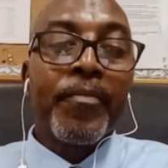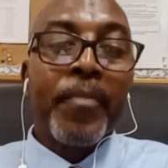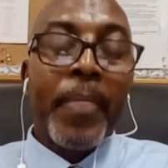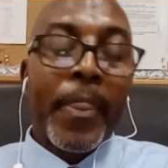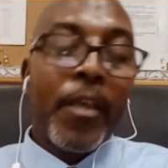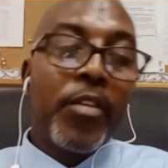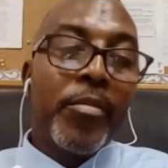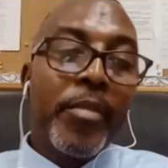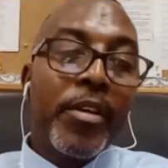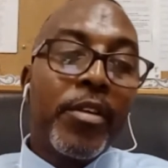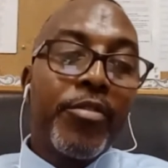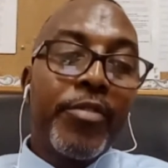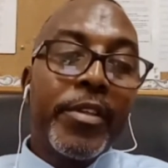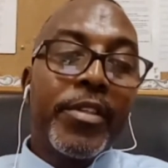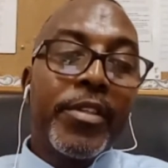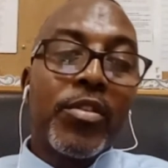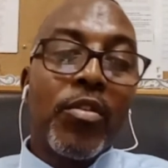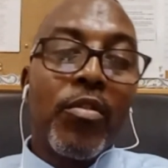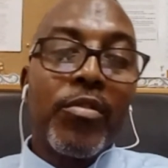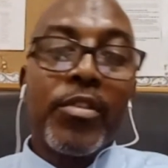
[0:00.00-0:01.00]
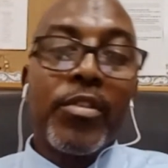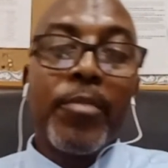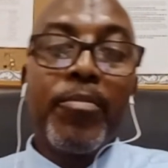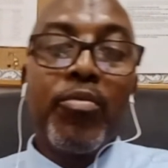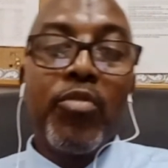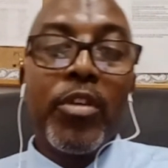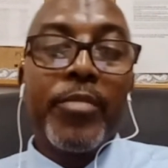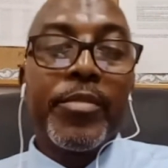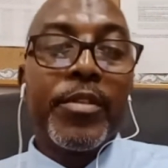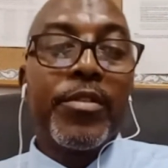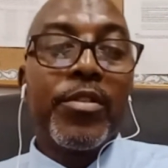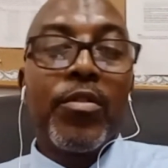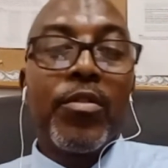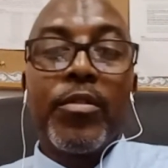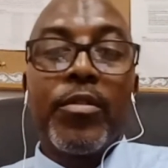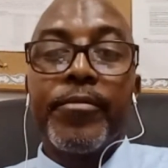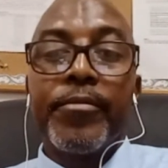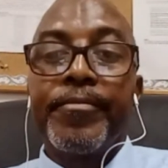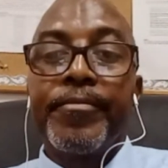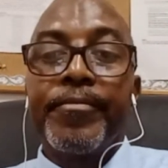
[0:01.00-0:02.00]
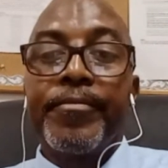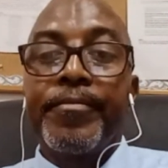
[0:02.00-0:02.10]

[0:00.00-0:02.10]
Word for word: but they may create songs or poems and so on.